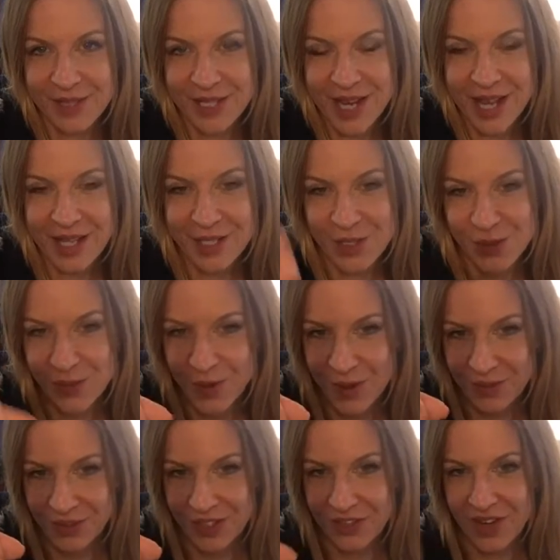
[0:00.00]
challenge. You won't
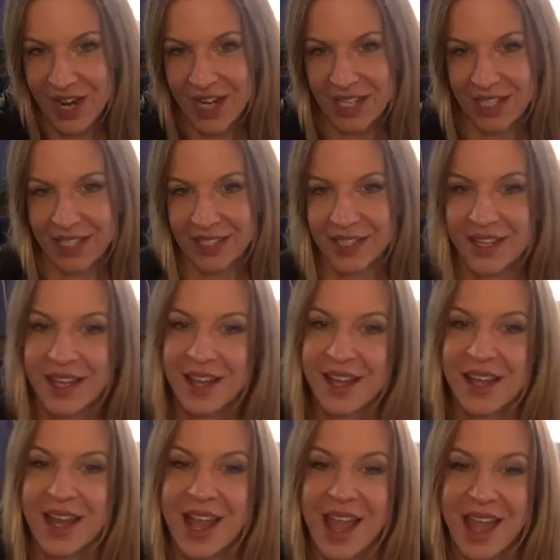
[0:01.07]
regret it.
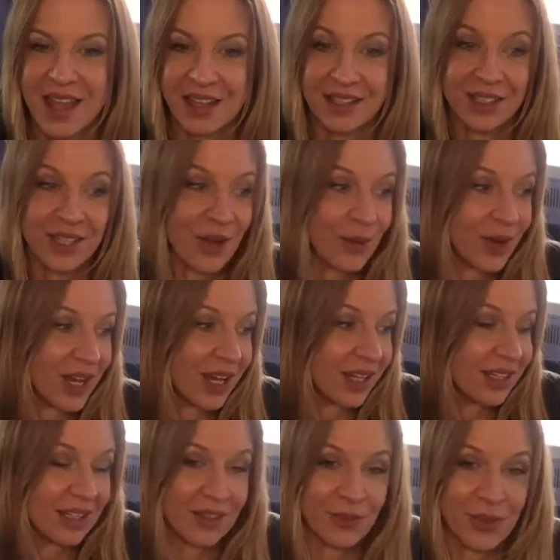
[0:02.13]
And you know what?
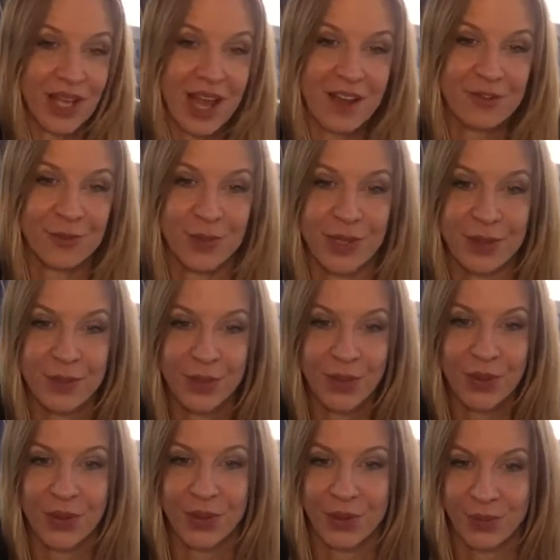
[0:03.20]
We have
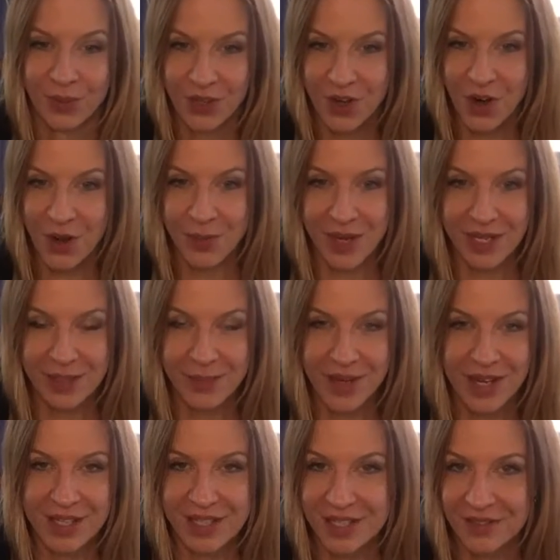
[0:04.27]
people, we're all body
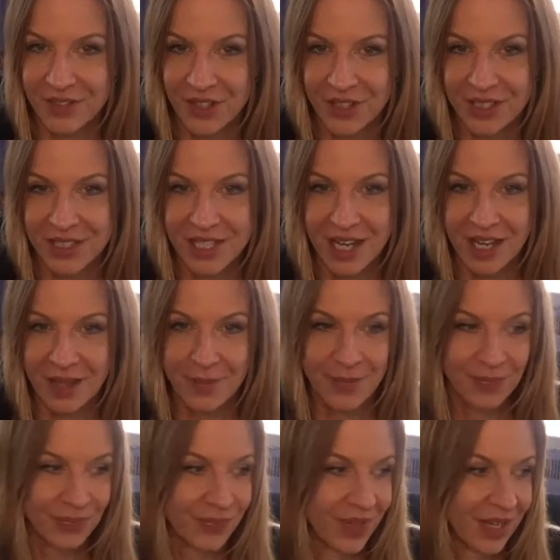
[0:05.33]
positive all the time.
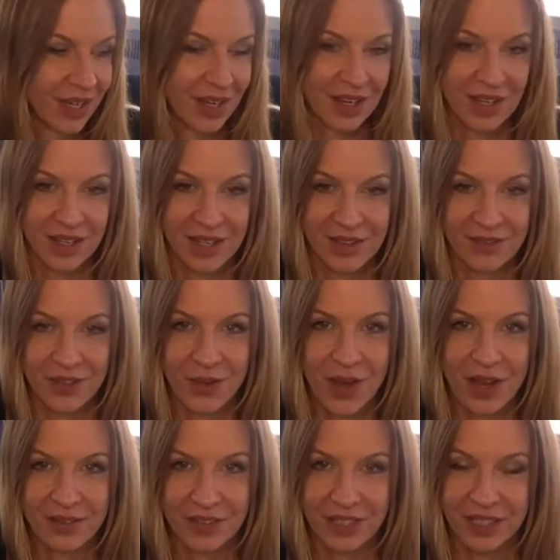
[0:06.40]
If you
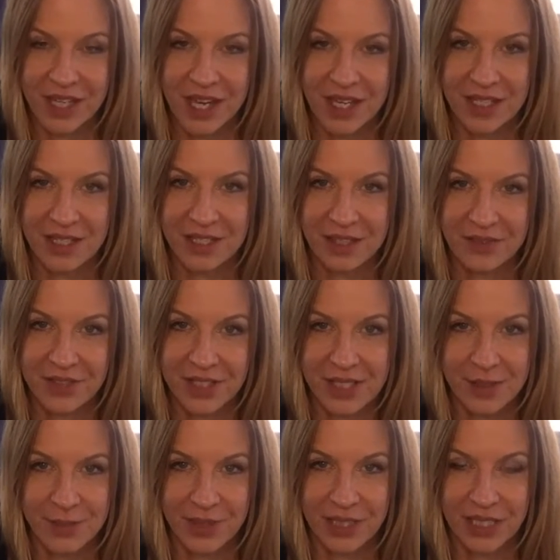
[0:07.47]
have any kinds of
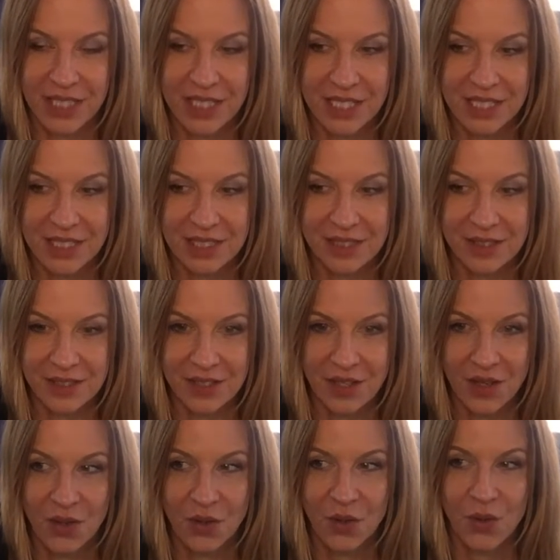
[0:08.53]
disabilities,
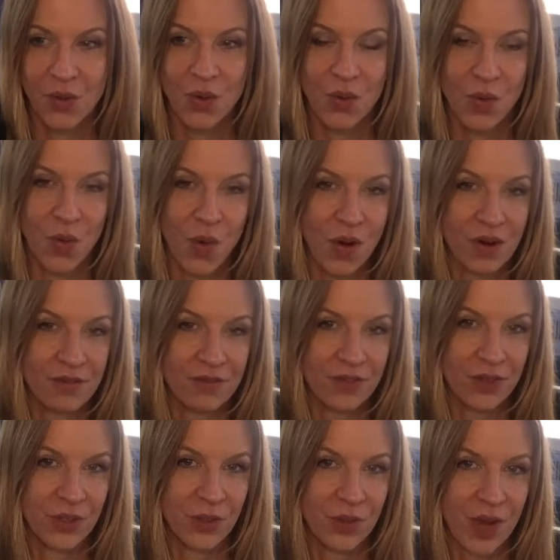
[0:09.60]
or if
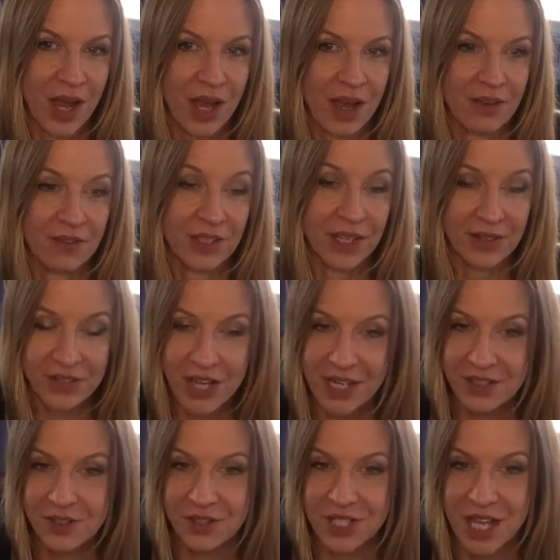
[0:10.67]
you have never
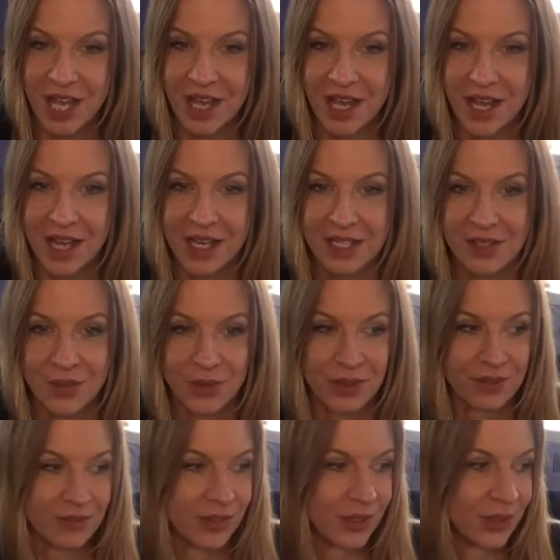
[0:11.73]
exercised, or
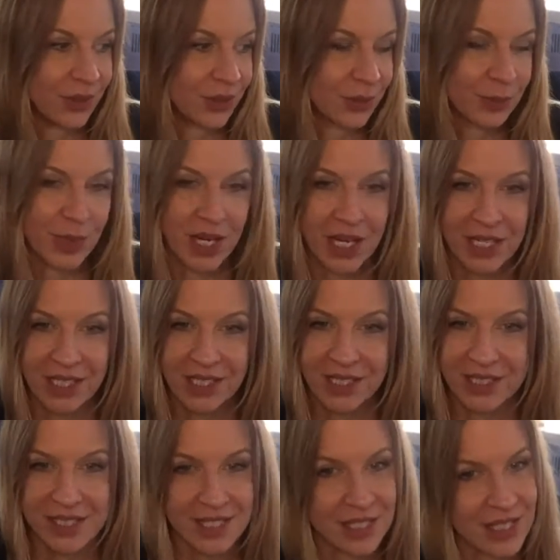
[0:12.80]
if your body
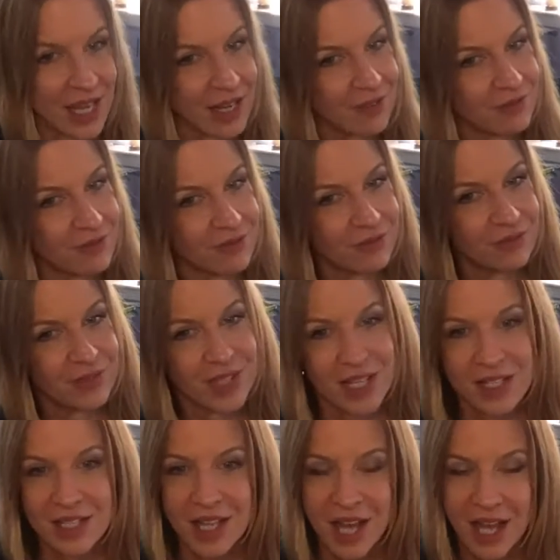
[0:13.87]
is does
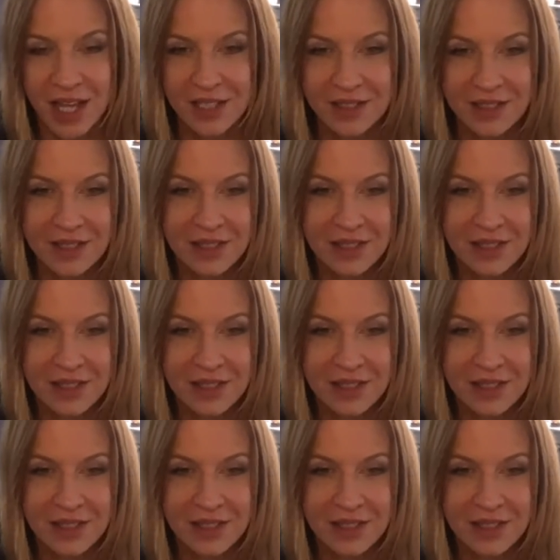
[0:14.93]
not,